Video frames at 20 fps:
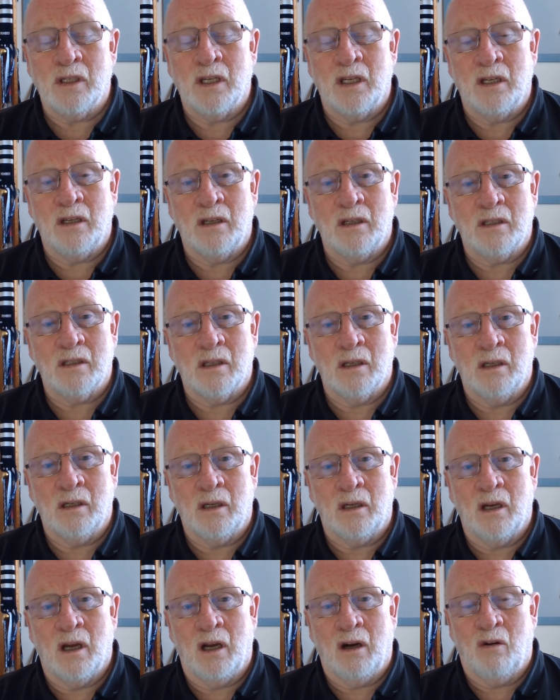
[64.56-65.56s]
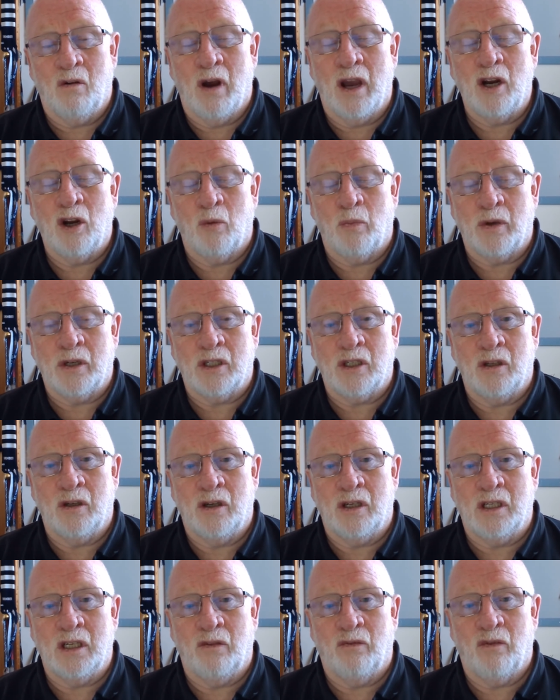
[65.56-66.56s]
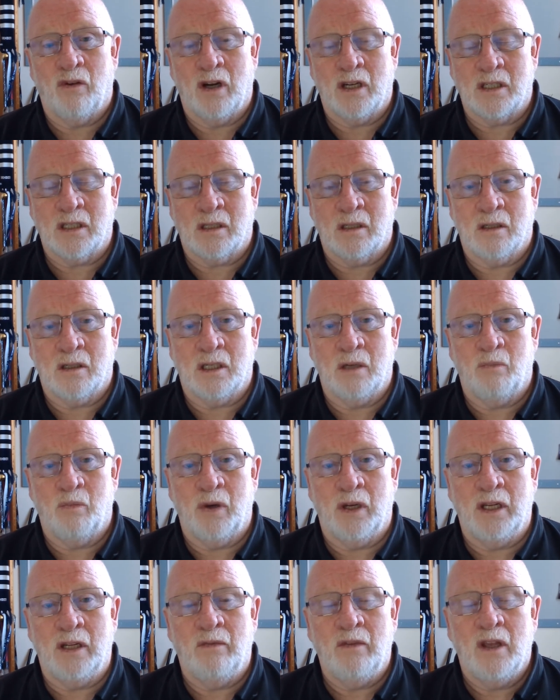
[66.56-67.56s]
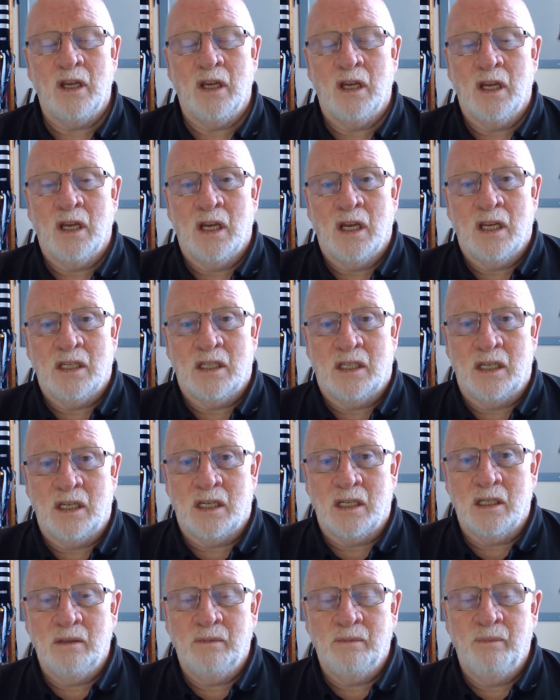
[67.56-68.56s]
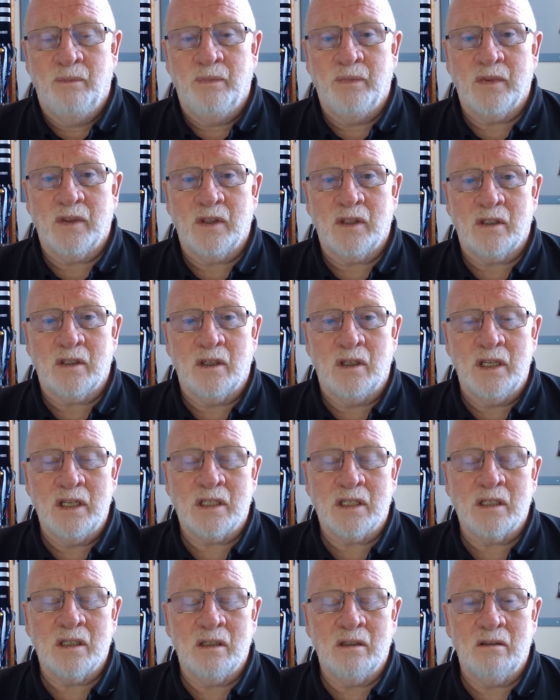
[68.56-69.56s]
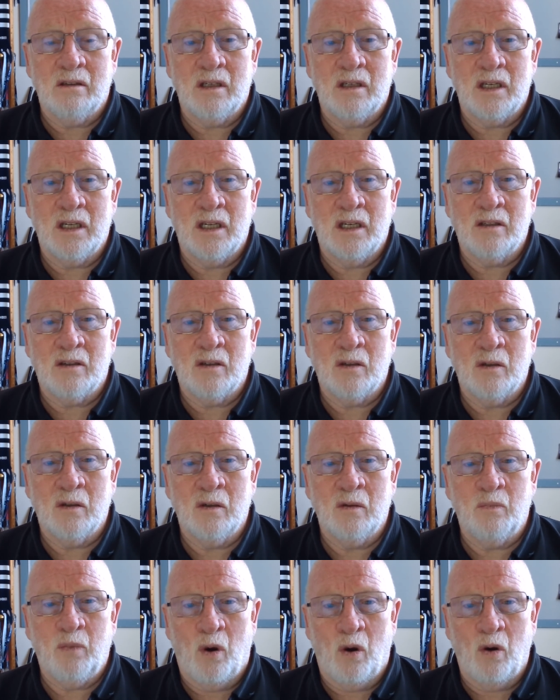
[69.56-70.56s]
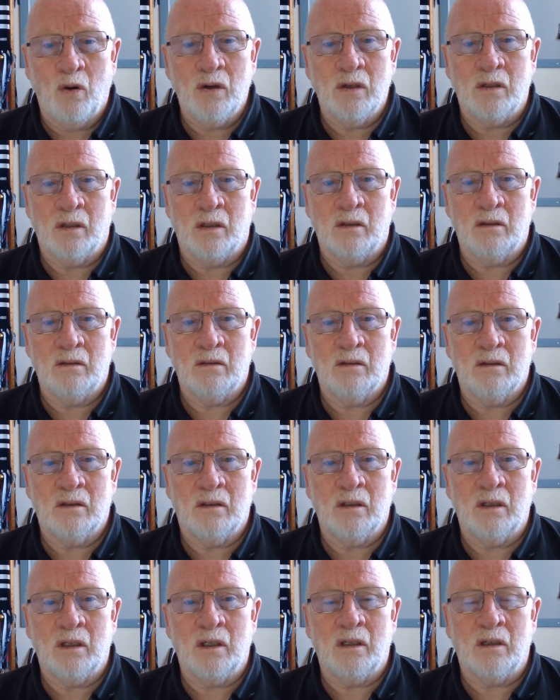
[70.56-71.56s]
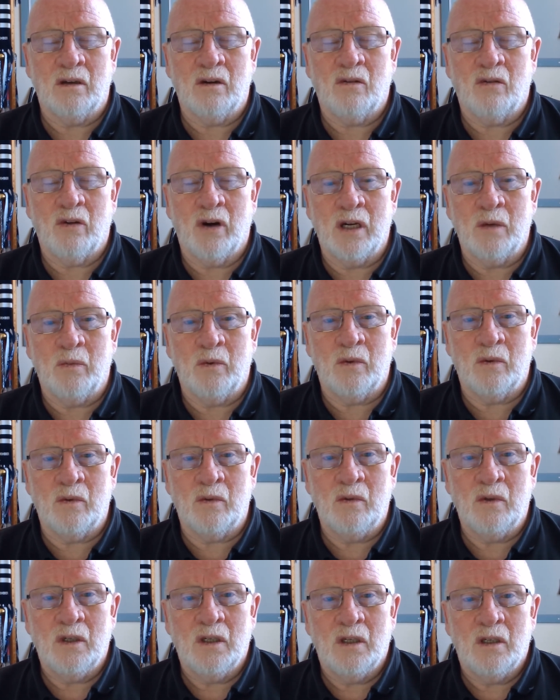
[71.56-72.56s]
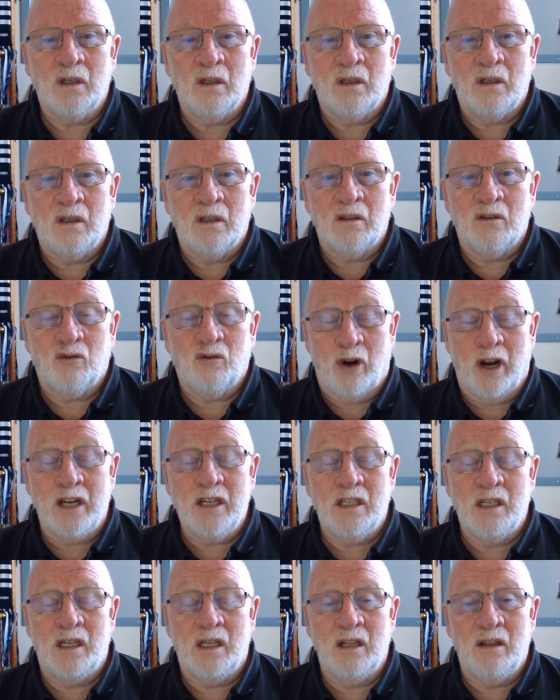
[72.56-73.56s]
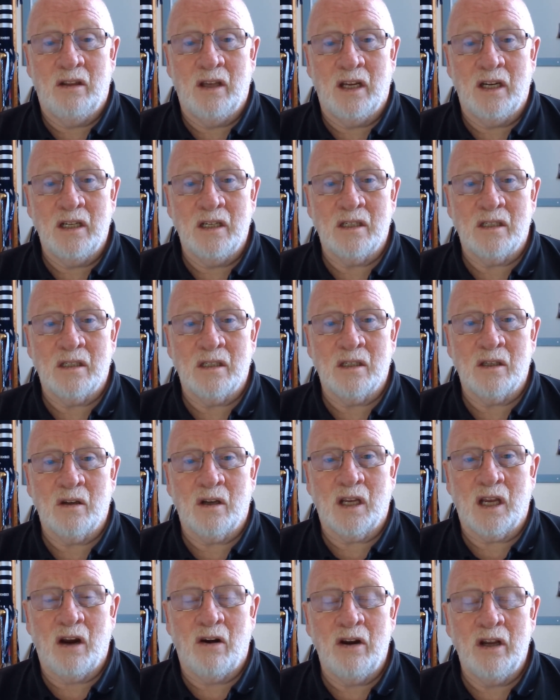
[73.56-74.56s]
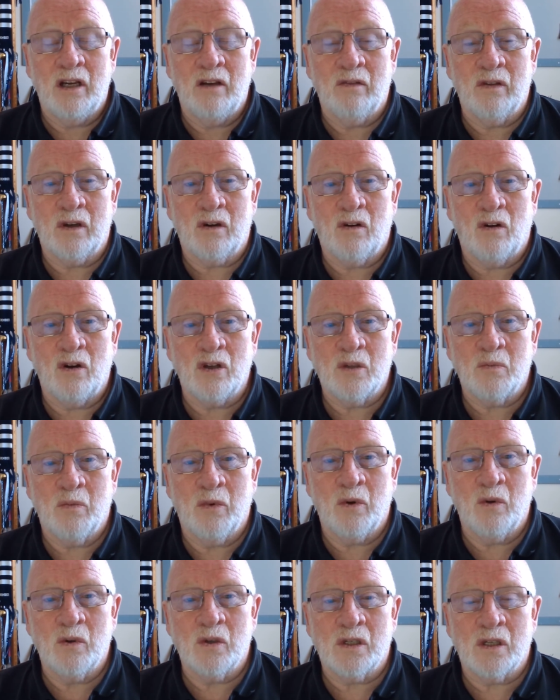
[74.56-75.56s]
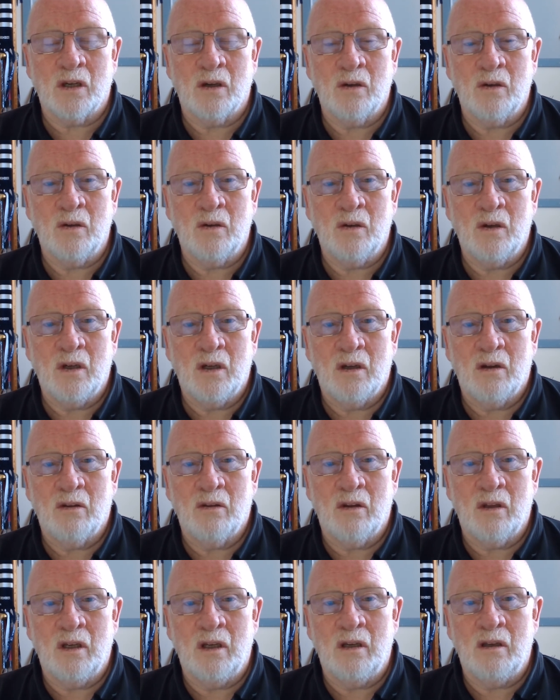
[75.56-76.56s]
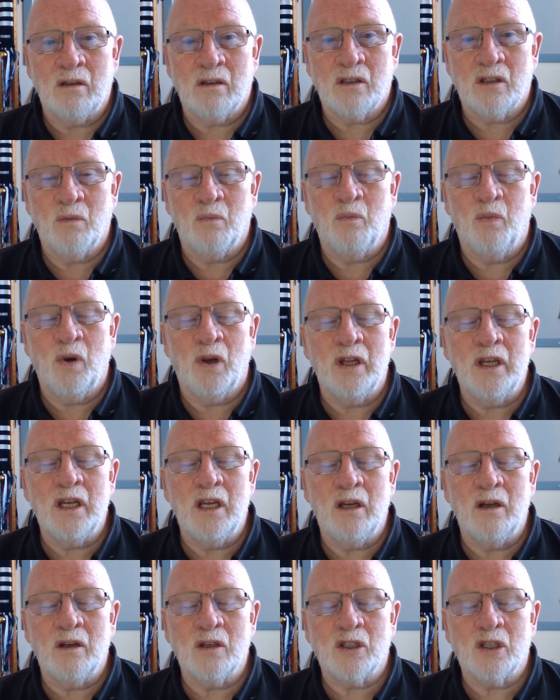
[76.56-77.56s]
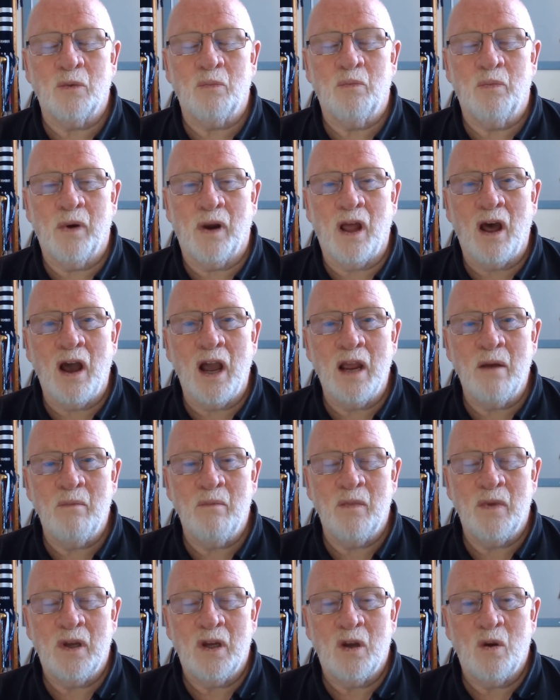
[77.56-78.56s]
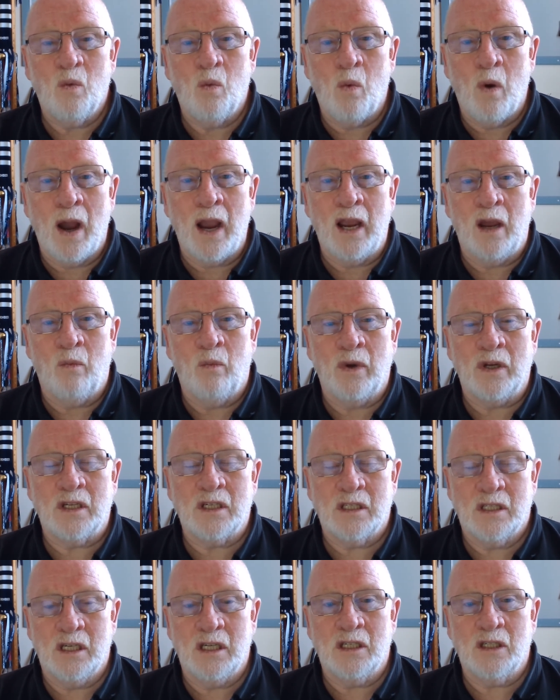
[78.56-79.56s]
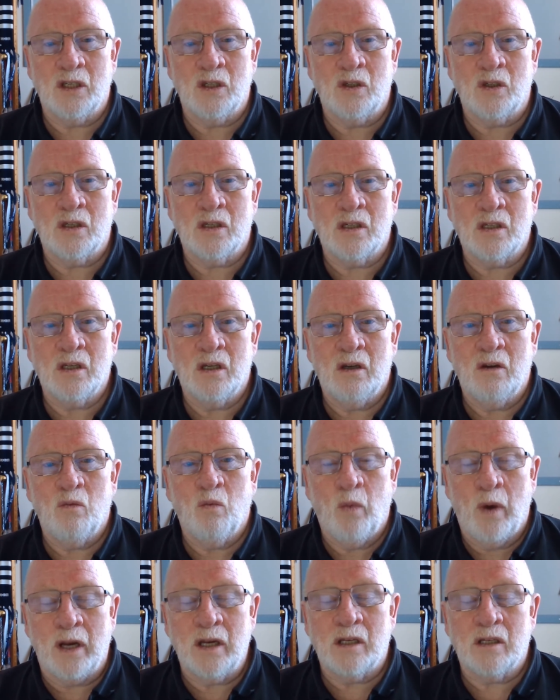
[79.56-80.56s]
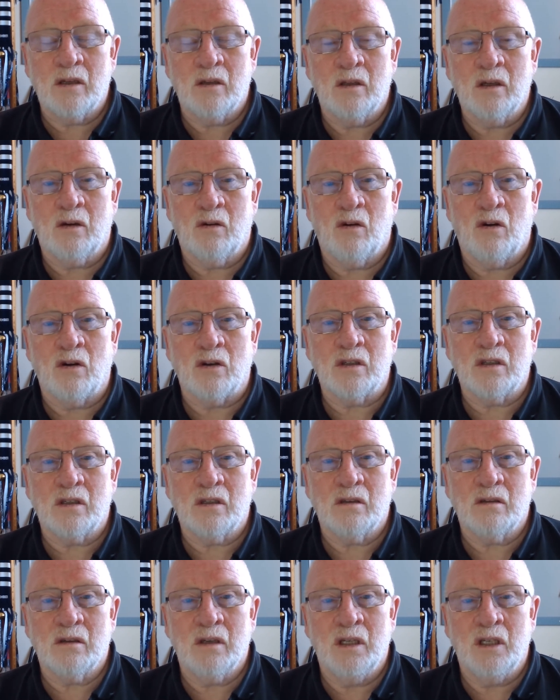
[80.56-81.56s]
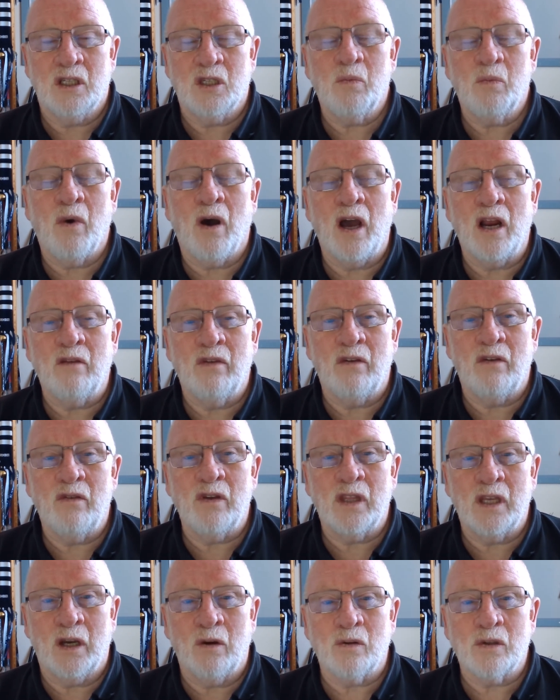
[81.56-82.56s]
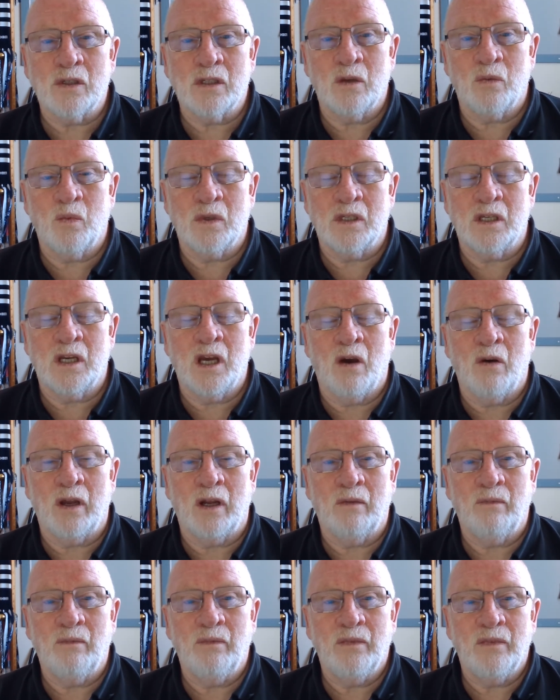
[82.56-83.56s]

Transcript: and it's a great opportunity for us to simply sit, to listen, and to ponder the incredible tragedy that is the carrying of the cross, but also the sublime way in which Jesus went to the cross in spite of everything else that was going.